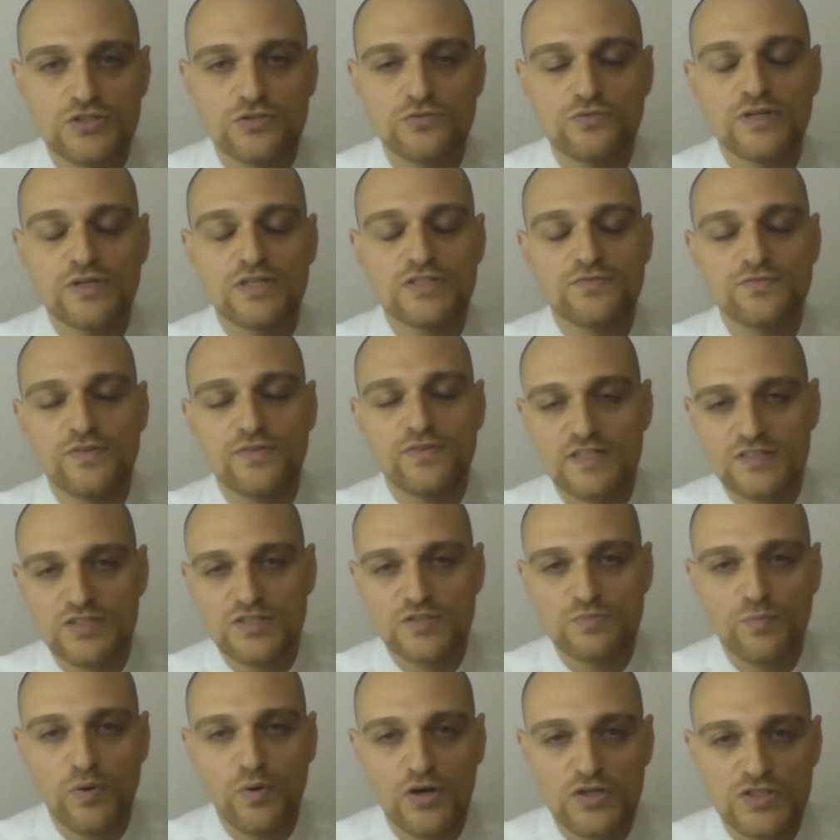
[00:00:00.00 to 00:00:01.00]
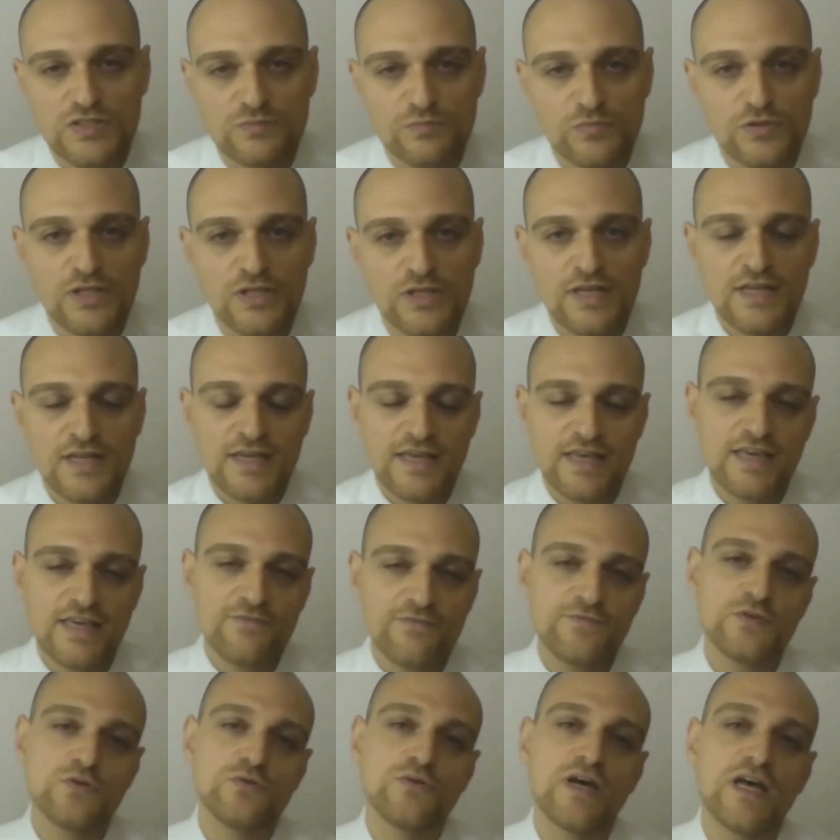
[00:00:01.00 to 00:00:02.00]
you as fast as possible.
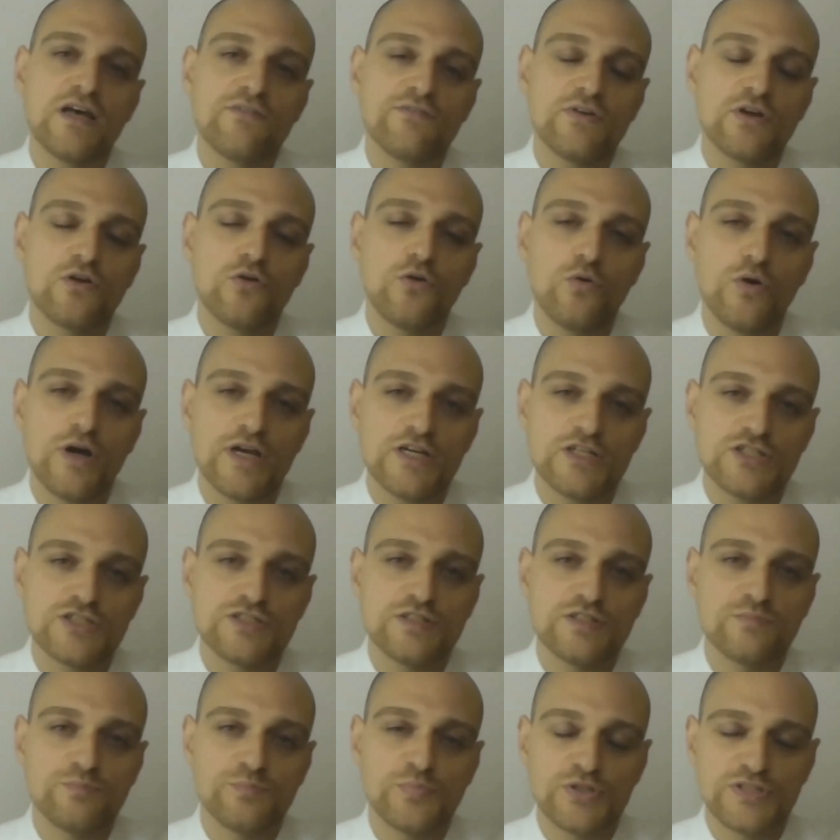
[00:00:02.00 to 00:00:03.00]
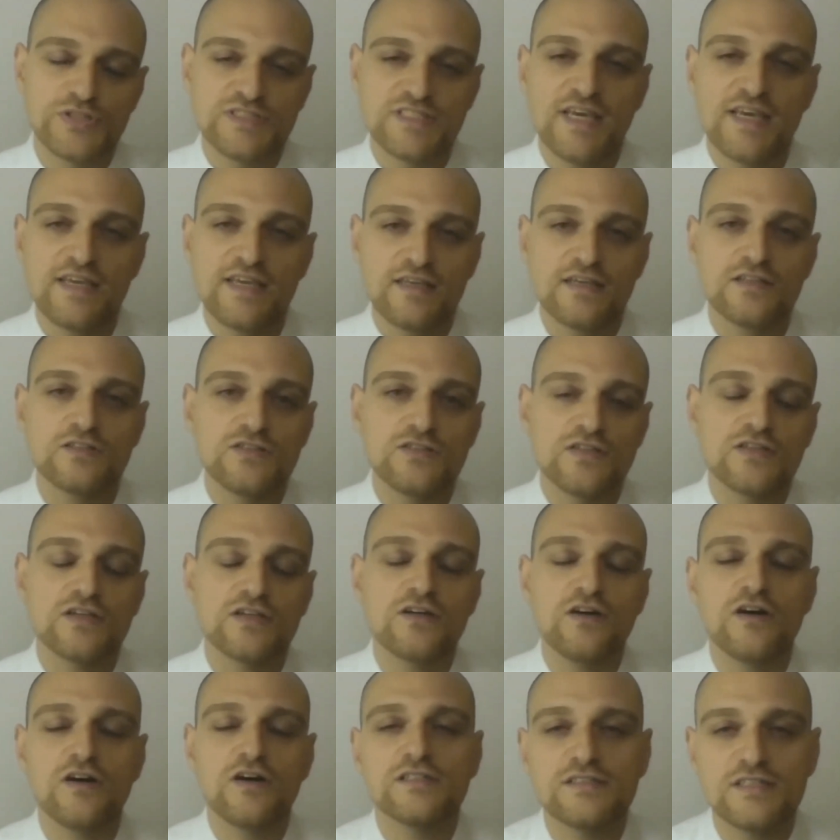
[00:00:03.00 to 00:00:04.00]
If you have a question pertaining to the
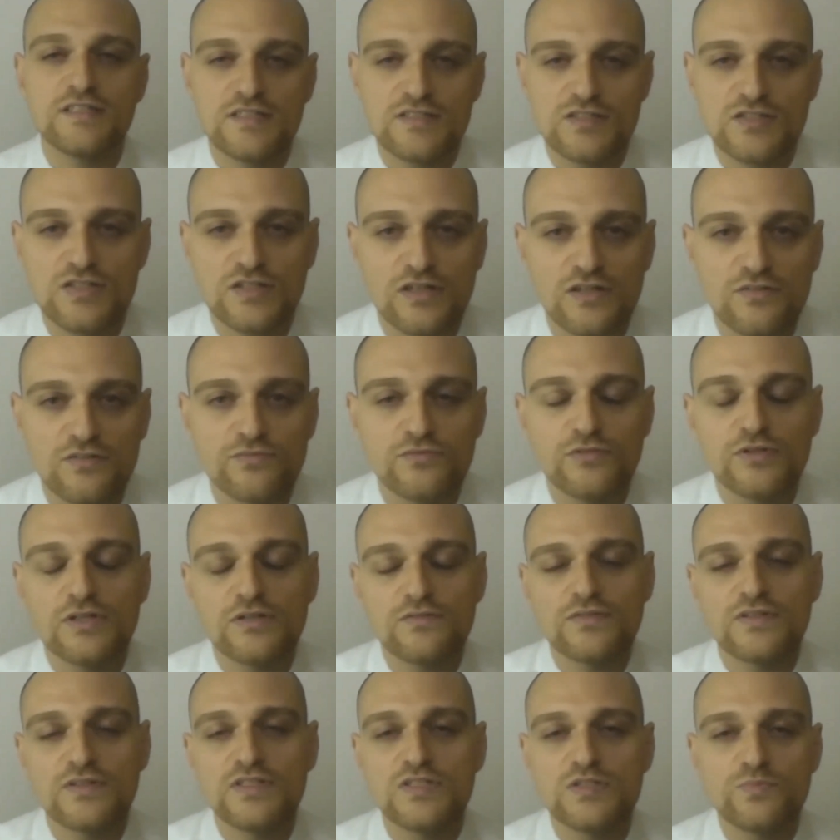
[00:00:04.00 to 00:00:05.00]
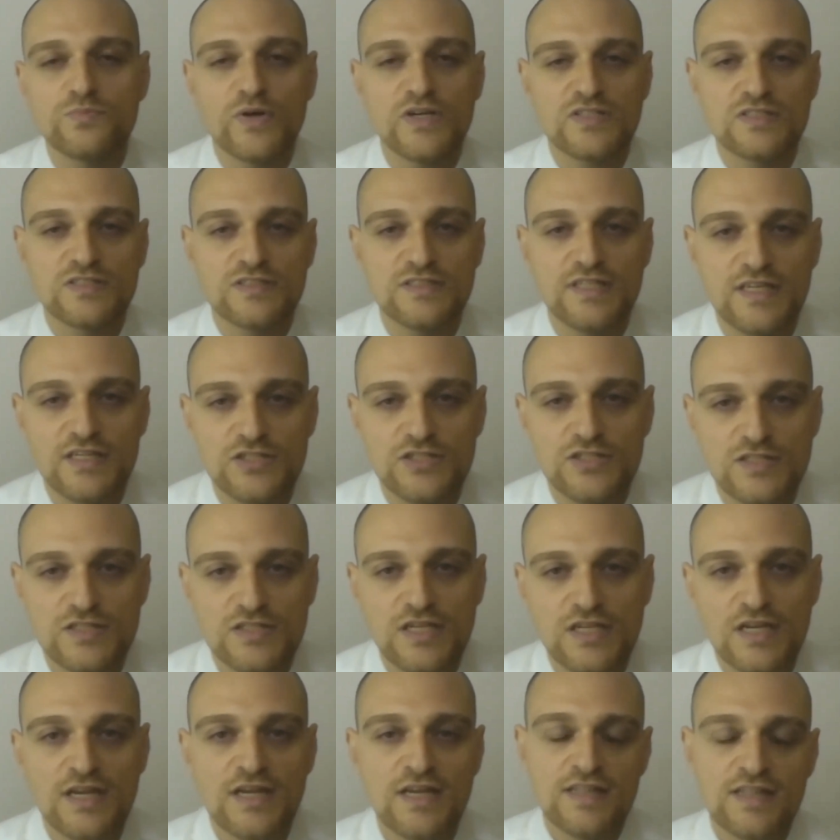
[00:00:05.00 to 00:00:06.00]
contents of one of these presentations,
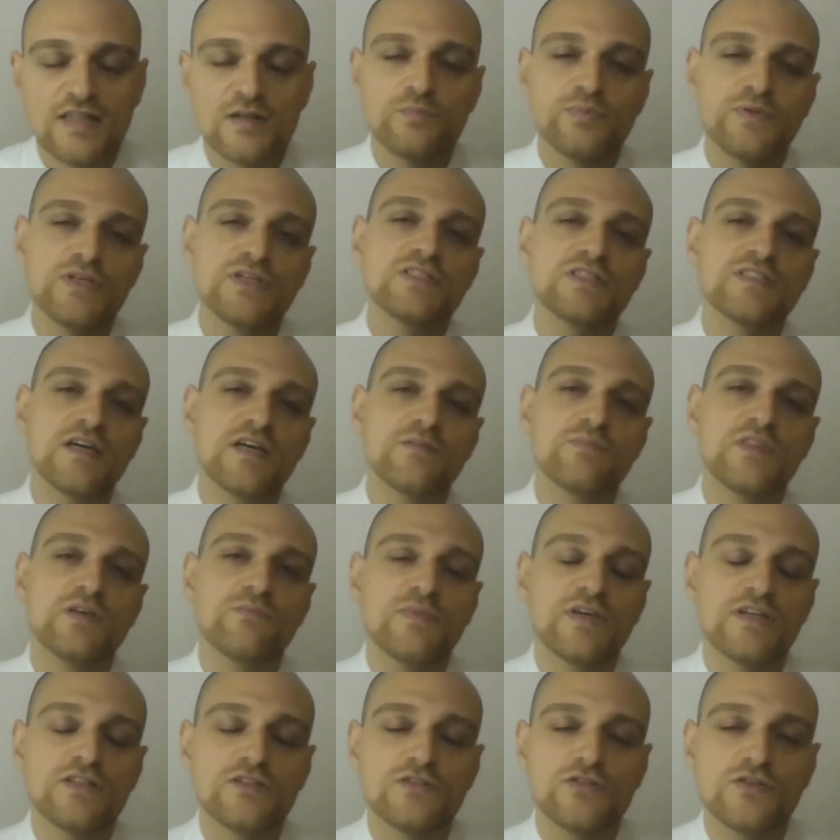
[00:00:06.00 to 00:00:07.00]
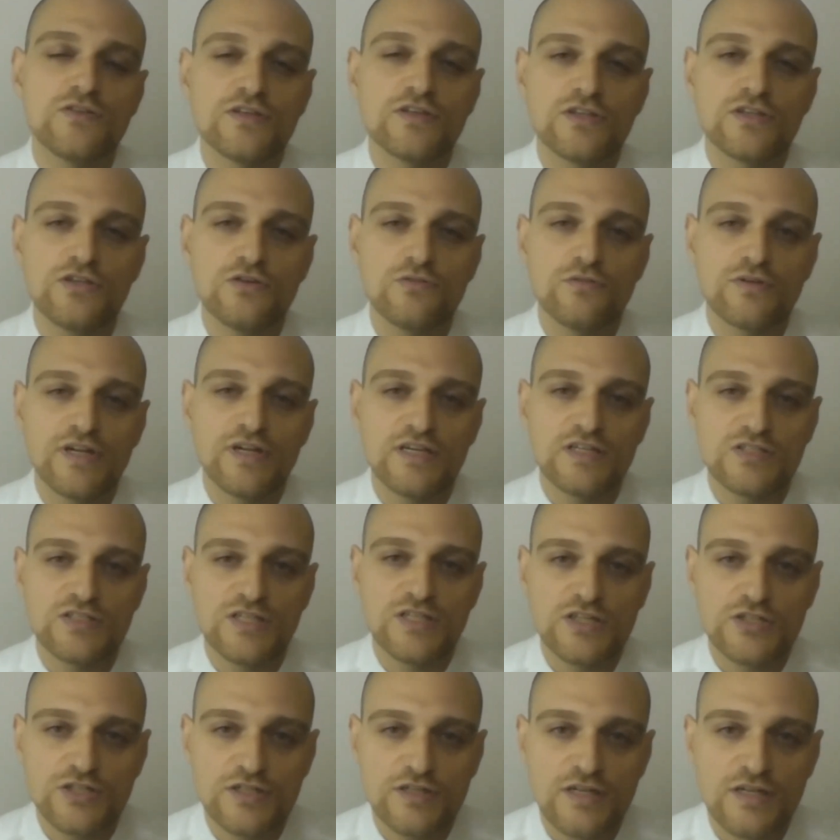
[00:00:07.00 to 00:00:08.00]
then please type them into the Q&A
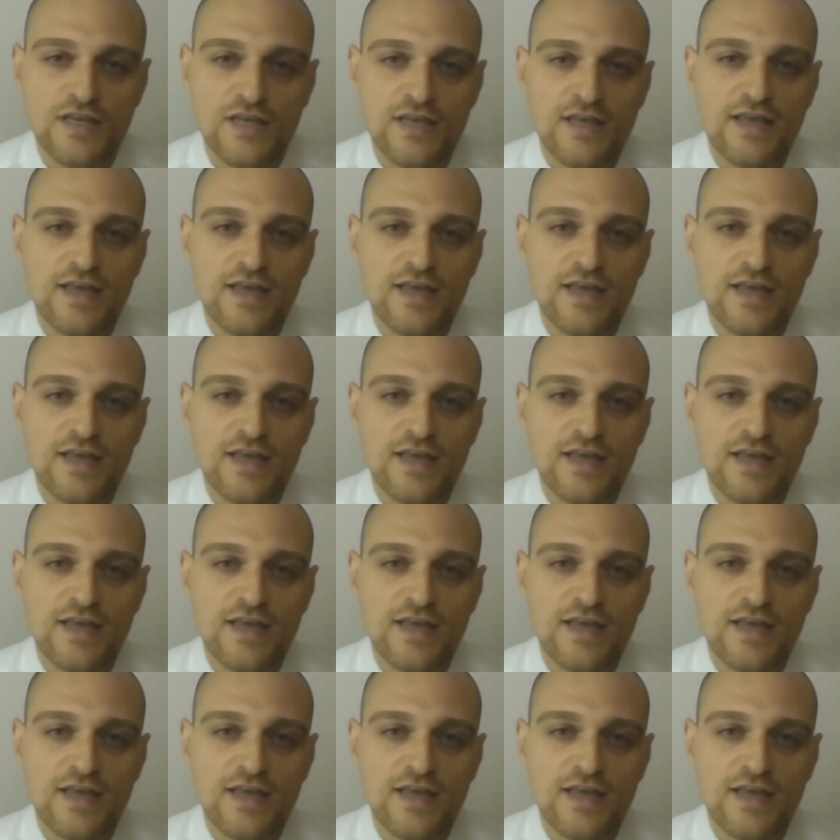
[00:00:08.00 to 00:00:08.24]
session,